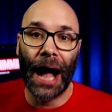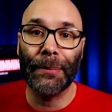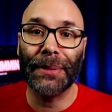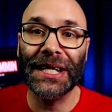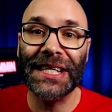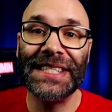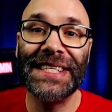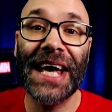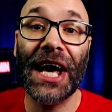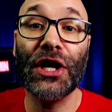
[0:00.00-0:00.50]
I'm
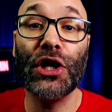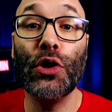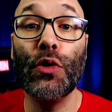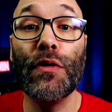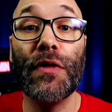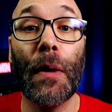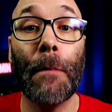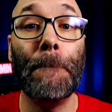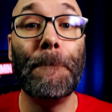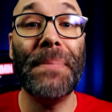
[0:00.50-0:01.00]
going to tell you
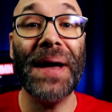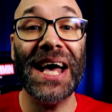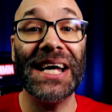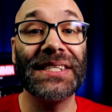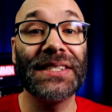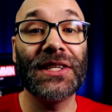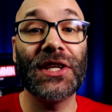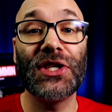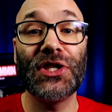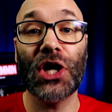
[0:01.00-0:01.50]
the
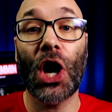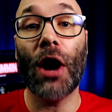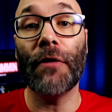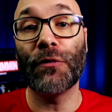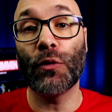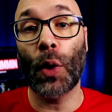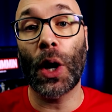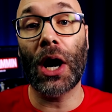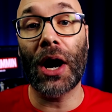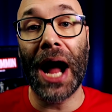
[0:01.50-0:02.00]
best
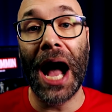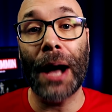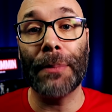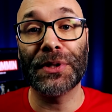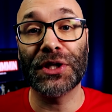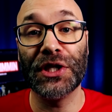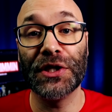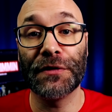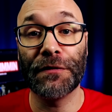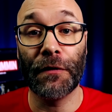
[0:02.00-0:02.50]
software
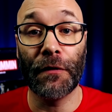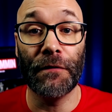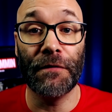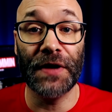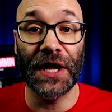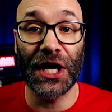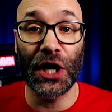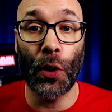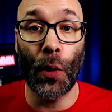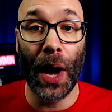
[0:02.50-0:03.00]
options for
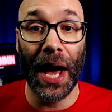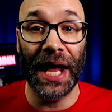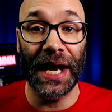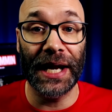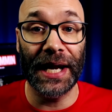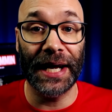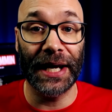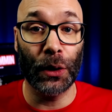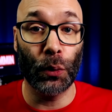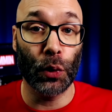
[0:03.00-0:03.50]
video
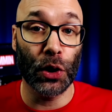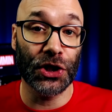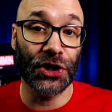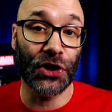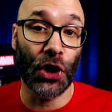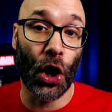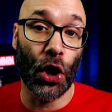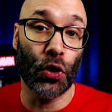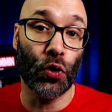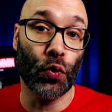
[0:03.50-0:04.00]
editing, and we're
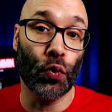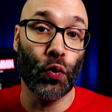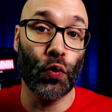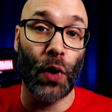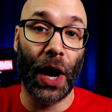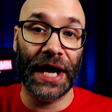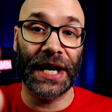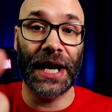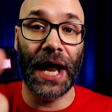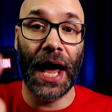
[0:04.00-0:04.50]
starting right